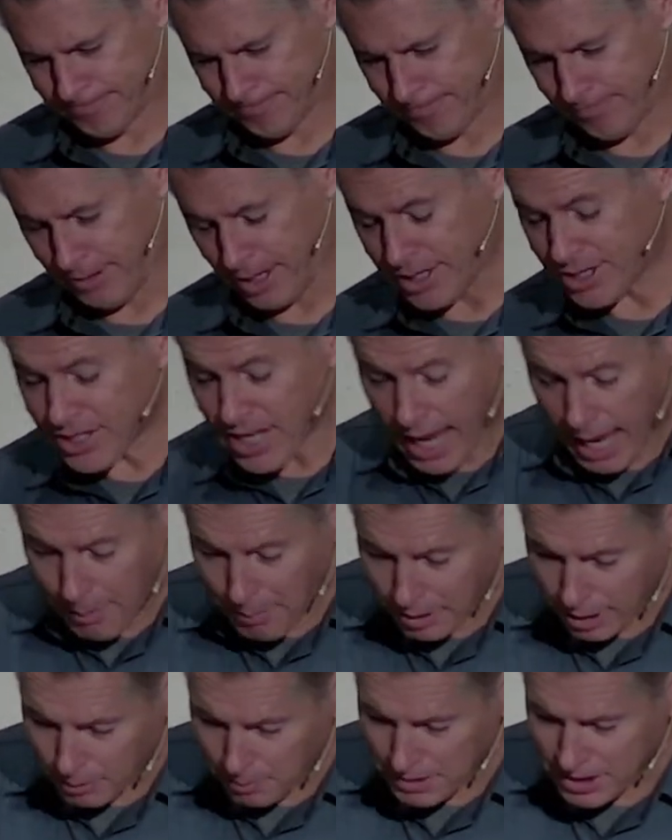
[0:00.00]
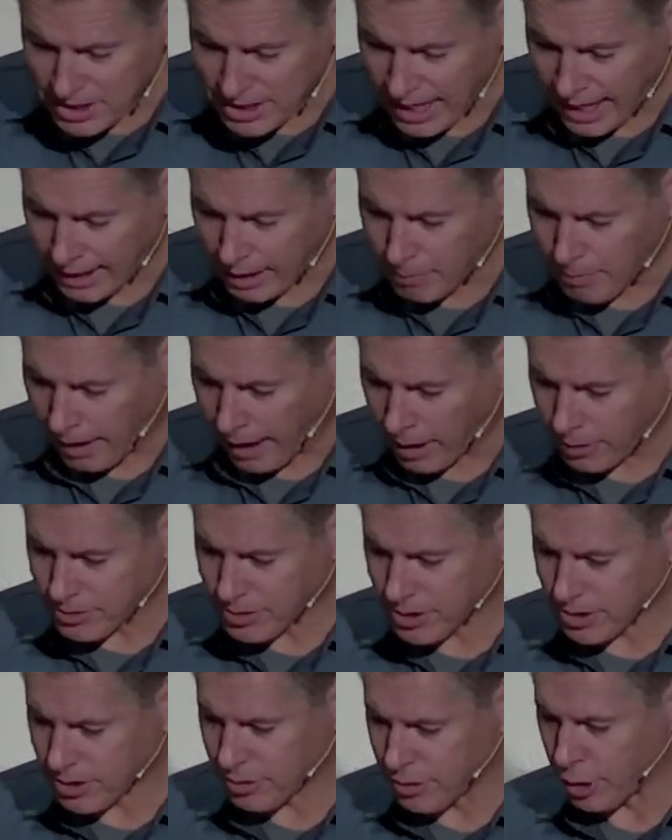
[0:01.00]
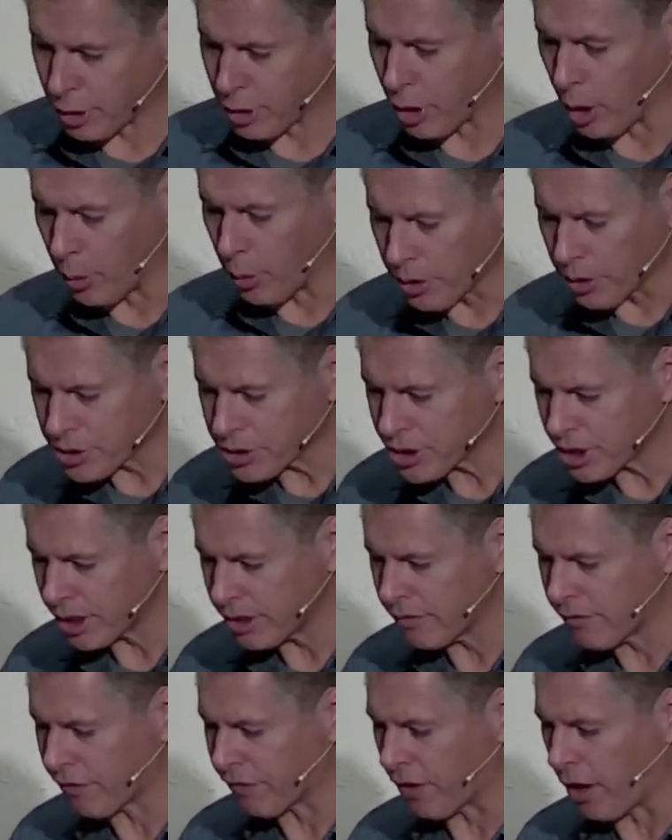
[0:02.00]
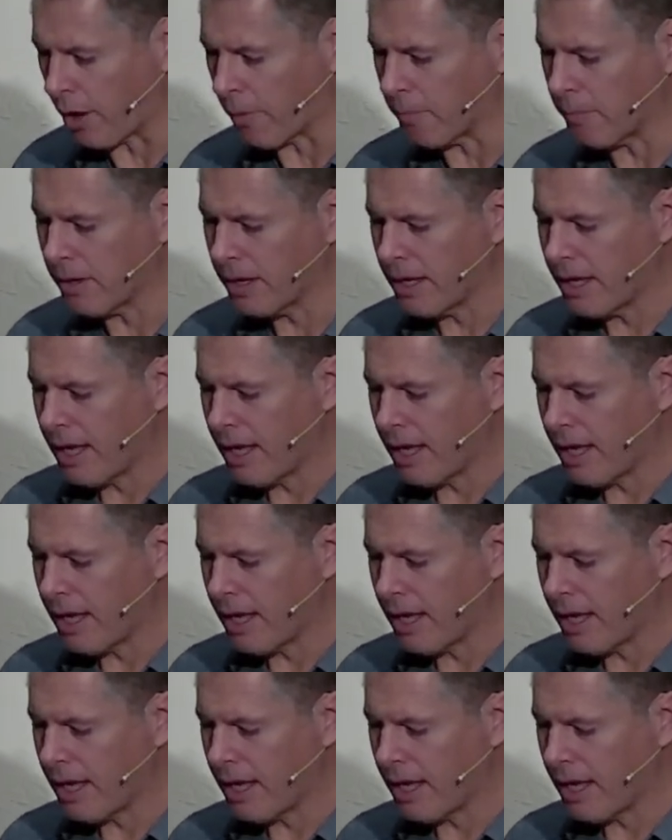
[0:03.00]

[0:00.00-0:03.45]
The same can be said about the coercion from